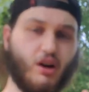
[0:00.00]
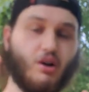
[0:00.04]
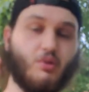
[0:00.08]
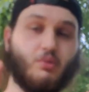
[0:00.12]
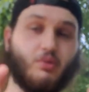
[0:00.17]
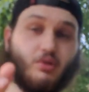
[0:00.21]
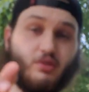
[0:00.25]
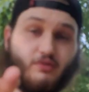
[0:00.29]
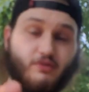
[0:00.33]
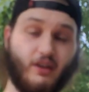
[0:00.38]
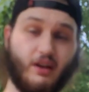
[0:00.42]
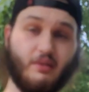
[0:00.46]
Oh,
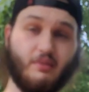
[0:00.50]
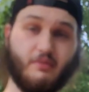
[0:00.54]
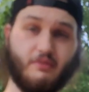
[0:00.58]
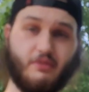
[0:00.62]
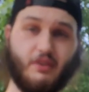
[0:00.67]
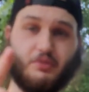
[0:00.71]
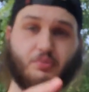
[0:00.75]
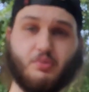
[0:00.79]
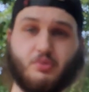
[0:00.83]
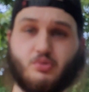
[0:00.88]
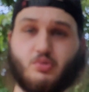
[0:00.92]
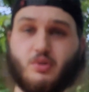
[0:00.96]
find me on
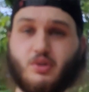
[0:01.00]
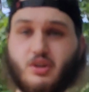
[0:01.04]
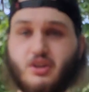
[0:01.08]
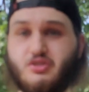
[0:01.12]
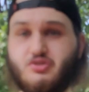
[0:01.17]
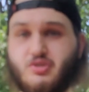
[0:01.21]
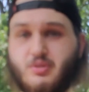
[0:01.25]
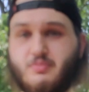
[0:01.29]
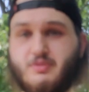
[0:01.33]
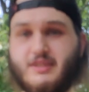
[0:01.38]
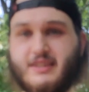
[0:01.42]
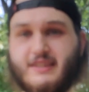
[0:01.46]
Facebook, Twitter,
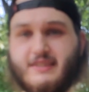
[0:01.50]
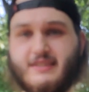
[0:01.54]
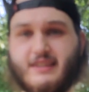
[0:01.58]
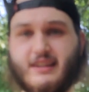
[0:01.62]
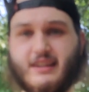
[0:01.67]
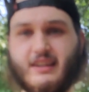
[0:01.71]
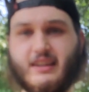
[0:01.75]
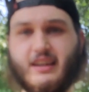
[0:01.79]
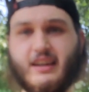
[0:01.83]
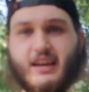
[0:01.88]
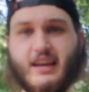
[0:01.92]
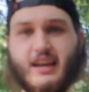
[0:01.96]
Instagram,
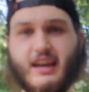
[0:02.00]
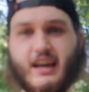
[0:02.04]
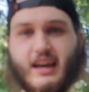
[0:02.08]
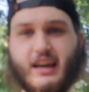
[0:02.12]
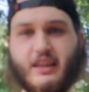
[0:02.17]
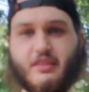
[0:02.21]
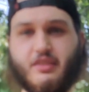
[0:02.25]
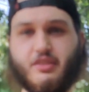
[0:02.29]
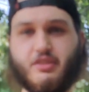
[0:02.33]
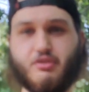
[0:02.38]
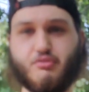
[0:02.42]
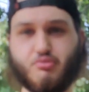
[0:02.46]
TikTok,
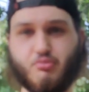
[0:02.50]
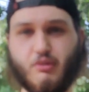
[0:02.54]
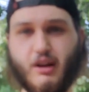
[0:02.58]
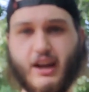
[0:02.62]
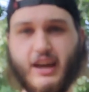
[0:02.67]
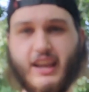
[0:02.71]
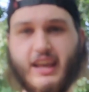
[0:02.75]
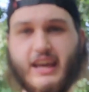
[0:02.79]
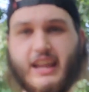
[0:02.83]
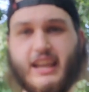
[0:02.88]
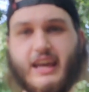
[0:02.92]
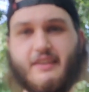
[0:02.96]
and
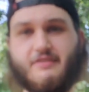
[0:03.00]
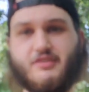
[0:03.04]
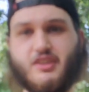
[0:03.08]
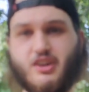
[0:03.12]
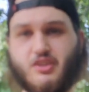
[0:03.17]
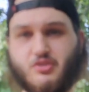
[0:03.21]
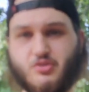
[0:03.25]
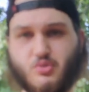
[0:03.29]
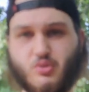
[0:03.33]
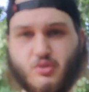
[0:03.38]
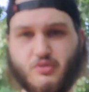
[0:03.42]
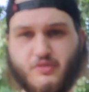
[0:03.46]
Thread at
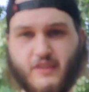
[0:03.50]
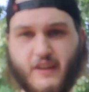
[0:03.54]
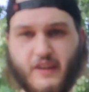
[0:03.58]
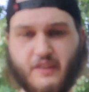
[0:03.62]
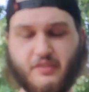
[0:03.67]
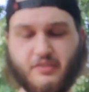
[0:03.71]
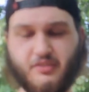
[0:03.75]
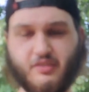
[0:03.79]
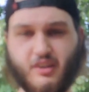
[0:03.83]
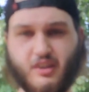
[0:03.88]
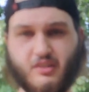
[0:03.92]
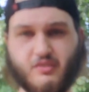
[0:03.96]

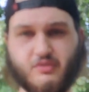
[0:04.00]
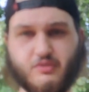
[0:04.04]
FT_FastTalk.